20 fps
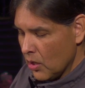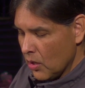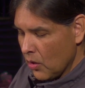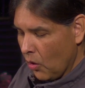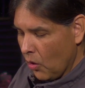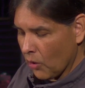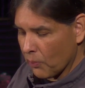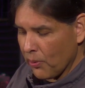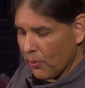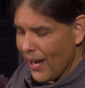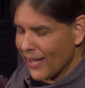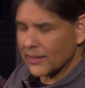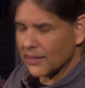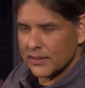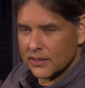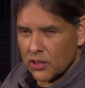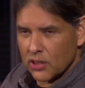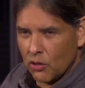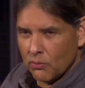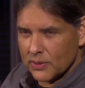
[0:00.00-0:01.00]
or
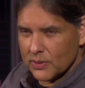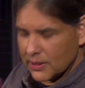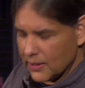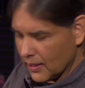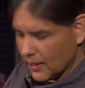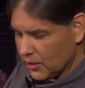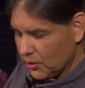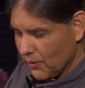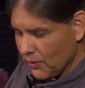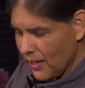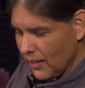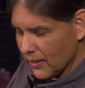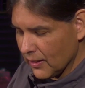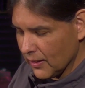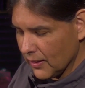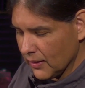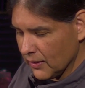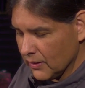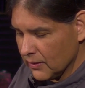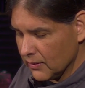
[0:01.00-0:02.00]
practice
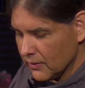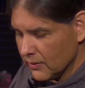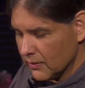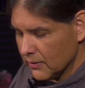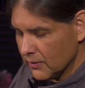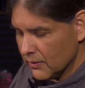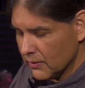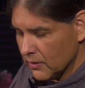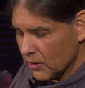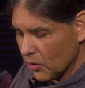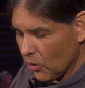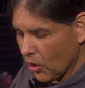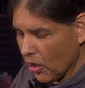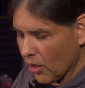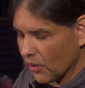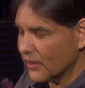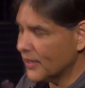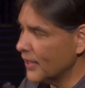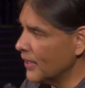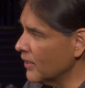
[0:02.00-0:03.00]
homosexuality,
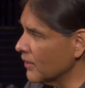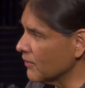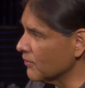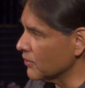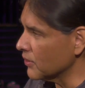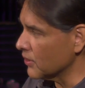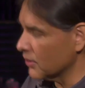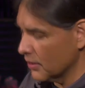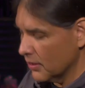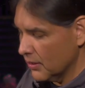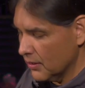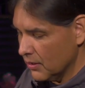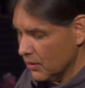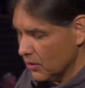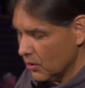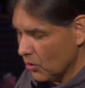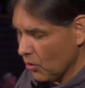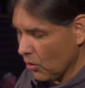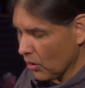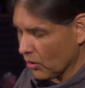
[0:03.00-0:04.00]
or are thieves,
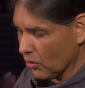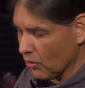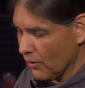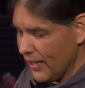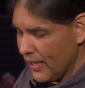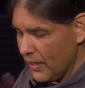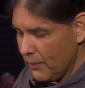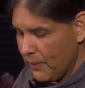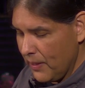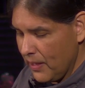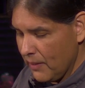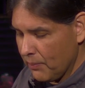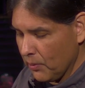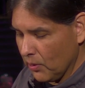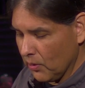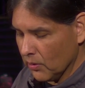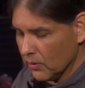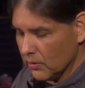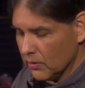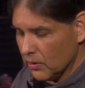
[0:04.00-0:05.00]
or greedy
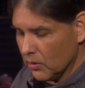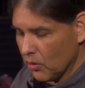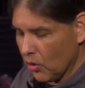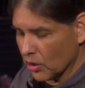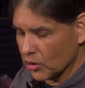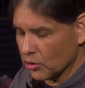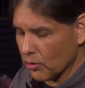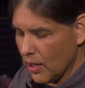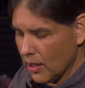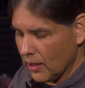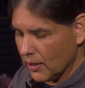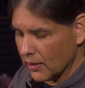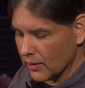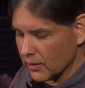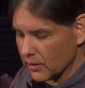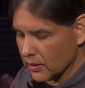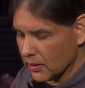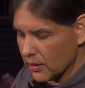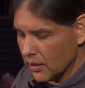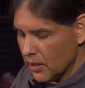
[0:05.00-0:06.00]
people or
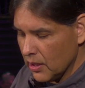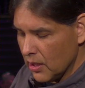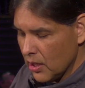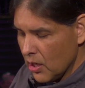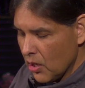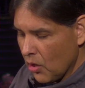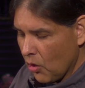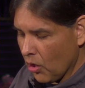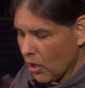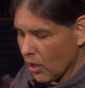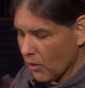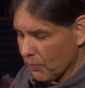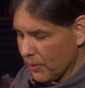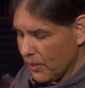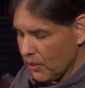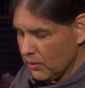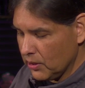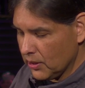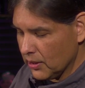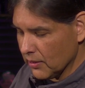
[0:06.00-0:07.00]
drunkards or
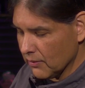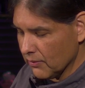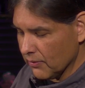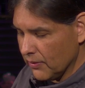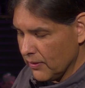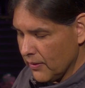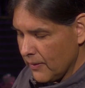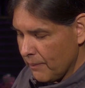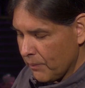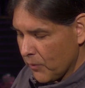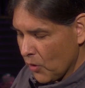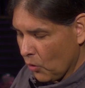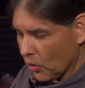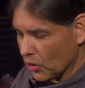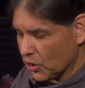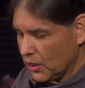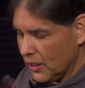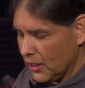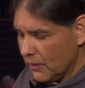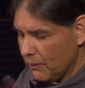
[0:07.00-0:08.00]
abusive
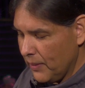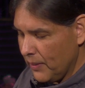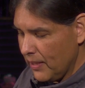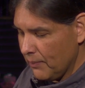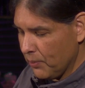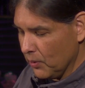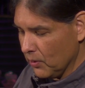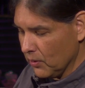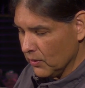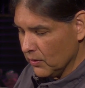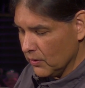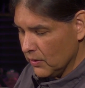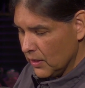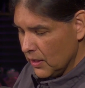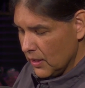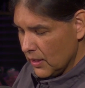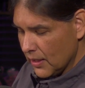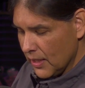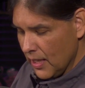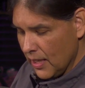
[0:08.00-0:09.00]
or cheat people.
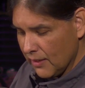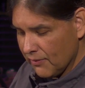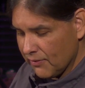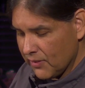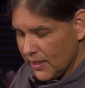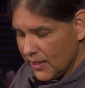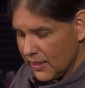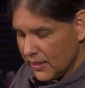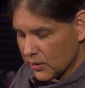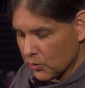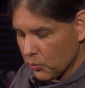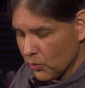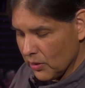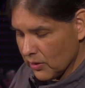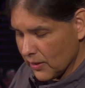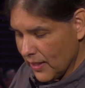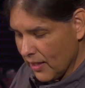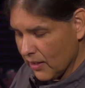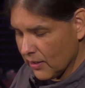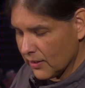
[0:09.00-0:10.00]
None of these
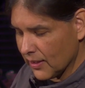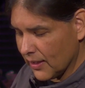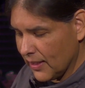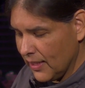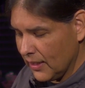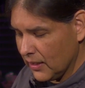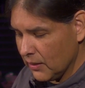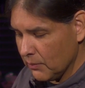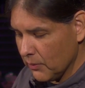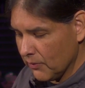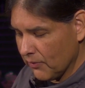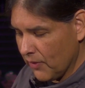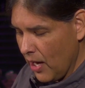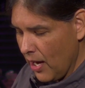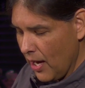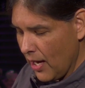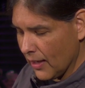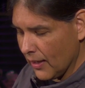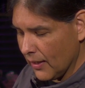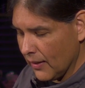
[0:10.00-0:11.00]
will inherit the kingdom of
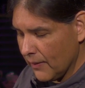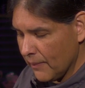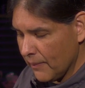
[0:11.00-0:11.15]
God.